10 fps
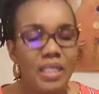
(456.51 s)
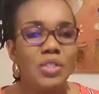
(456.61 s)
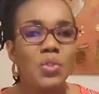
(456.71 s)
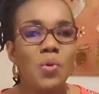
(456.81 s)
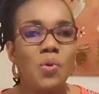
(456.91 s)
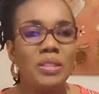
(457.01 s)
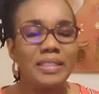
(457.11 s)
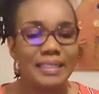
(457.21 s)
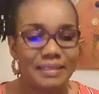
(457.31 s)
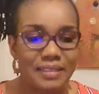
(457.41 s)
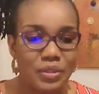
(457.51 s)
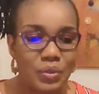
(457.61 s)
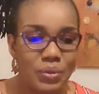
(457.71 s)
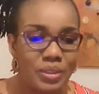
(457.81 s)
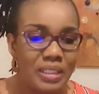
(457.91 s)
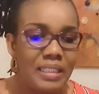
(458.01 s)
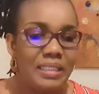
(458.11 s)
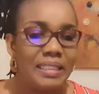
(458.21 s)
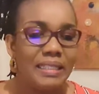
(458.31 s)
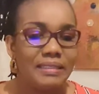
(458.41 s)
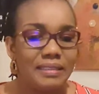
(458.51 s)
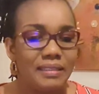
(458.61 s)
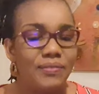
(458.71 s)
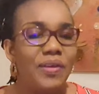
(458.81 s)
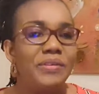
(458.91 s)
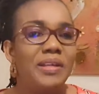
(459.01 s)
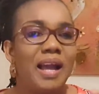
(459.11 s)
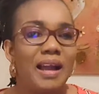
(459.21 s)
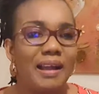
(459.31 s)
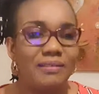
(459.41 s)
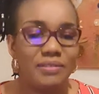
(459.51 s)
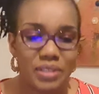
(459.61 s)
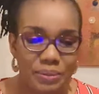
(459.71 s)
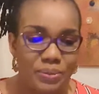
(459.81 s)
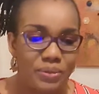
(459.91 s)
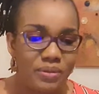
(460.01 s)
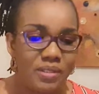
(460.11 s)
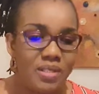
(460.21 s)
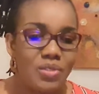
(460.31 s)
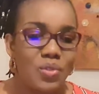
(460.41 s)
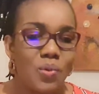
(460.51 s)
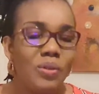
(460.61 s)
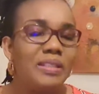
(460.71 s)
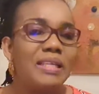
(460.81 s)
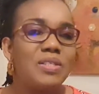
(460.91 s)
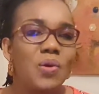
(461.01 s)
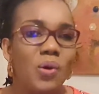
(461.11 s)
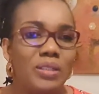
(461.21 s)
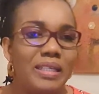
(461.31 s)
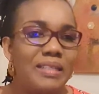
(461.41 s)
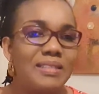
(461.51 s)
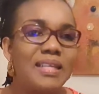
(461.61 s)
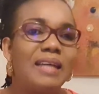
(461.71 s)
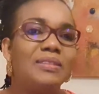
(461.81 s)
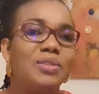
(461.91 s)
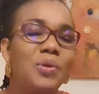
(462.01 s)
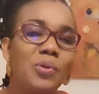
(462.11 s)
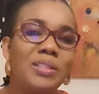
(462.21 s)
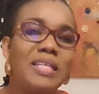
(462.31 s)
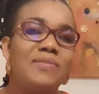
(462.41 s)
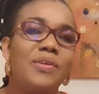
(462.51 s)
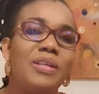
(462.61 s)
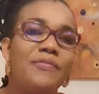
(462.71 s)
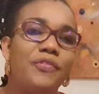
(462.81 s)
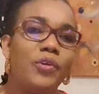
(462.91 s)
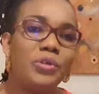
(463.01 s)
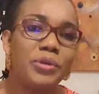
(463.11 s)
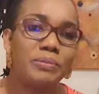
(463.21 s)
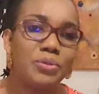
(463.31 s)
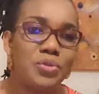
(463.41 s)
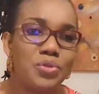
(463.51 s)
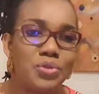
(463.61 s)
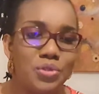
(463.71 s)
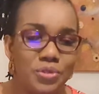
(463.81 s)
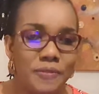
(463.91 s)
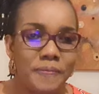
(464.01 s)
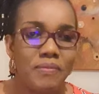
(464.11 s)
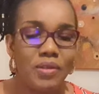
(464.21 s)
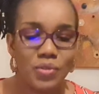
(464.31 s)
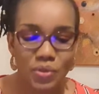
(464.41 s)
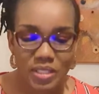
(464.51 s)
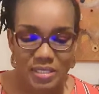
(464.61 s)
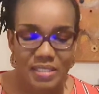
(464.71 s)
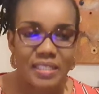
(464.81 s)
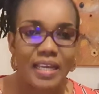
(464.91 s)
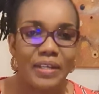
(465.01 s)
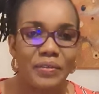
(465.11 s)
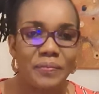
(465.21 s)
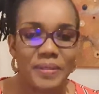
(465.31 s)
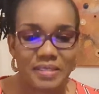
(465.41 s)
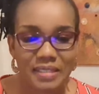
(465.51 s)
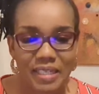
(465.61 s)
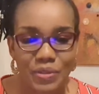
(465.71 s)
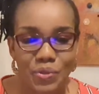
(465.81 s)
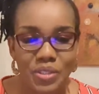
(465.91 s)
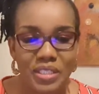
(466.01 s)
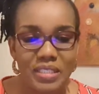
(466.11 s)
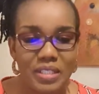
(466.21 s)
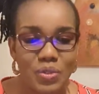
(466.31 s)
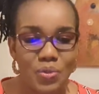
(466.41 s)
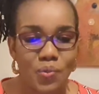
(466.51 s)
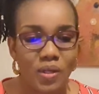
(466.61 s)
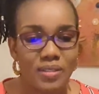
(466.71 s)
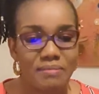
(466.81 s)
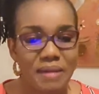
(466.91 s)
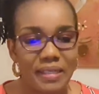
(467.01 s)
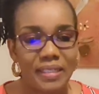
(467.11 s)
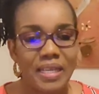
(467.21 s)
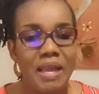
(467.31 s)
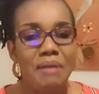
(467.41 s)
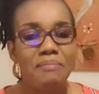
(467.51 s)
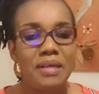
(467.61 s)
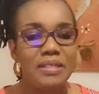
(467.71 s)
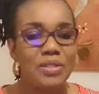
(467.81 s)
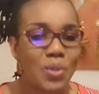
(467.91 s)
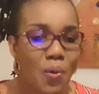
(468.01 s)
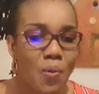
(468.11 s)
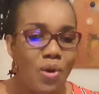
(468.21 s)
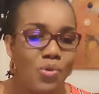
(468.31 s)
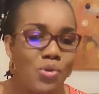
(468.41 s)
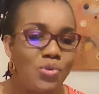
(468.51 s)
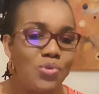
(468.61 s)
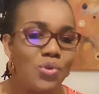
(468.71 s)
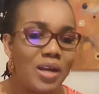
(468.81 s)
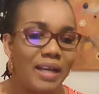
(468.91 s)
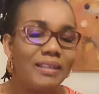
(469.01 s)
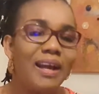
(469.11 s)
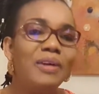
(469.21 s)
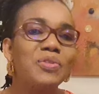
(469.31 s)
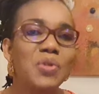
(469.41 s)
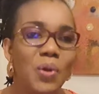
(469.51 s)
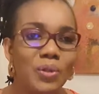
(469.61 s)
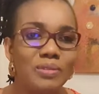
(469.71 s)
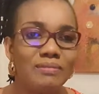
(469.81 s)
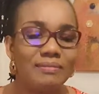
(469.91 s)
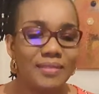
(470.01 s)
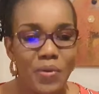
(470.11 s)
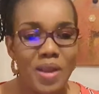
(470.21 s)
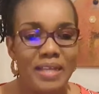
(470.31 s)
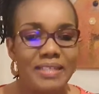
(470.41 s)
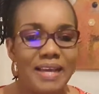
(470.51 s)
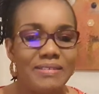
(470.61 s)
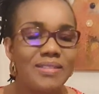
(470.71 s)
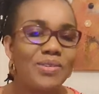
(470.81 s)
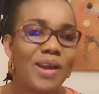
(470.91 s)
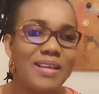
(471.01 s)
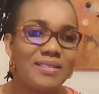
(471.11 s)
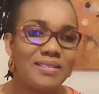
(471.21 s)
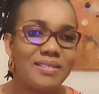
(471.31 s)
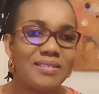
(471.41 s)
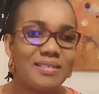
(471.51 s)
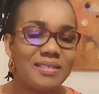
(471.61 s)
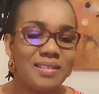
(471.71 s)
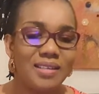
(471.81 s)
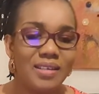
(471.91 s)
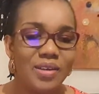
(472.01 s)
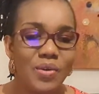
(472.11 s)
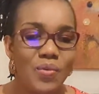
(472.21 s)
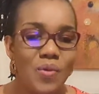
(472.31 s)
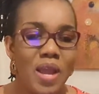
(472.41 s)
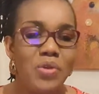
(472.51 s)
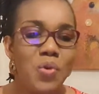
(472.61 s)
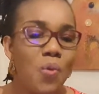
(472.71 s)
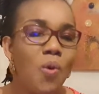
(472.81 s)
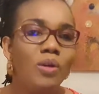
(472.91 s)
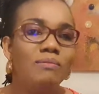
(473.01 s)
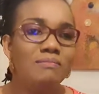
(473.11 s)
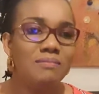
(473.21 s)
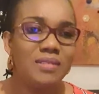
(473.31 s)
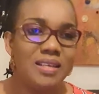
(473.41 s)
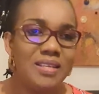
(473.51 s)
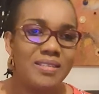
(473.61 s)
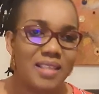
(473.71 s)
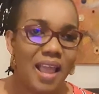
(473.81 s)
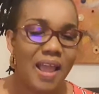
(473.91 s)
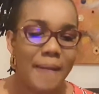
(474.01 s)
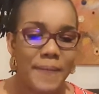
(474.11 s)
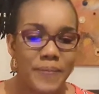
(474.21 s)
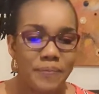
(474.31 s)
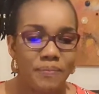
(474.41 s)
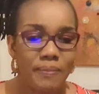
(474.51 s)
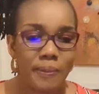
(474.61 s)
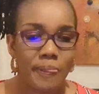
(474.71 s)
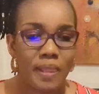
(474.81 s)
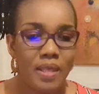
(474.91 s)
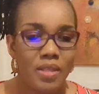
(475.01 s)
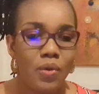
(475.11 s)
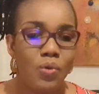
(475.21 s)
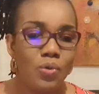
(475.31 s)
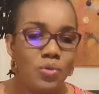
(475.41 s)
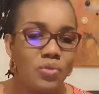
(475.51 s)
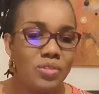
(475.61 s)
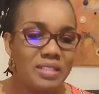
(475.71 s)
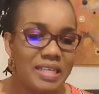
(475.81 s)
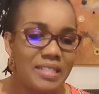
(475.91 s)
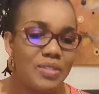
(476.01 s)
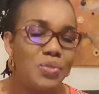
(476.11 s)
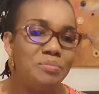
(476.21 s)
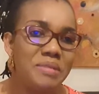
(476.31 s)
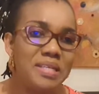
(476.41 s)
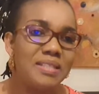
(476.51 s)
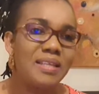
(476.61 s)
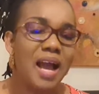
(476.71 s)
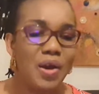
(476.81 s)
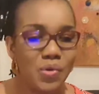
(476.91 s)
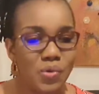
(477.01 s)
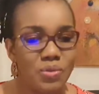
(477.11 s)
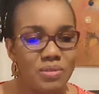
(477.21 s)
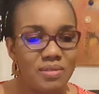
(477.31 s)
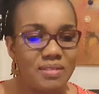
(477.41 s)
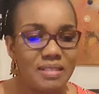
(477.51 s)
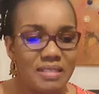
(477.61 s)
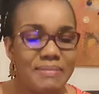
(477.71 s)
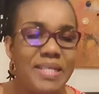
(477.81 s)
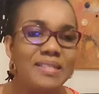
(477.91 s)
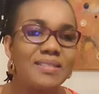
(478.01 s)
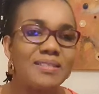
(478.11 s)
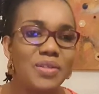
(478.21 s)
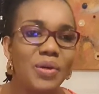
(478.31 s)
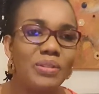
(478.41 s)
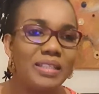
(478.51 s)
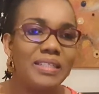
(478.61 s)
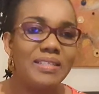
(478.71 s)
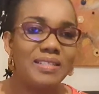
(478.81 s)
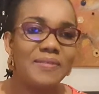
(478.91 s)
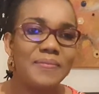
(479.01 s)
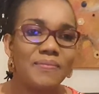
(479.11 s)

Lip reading: Someone that, that is very accountable. Someone that is honest. And someone that is very vulnerable to you. So this is the kind of person that you really need to marry. Marry someone who you can count on. Where there is crisis, where no one is there, whose needs you meet and whose meets your needs.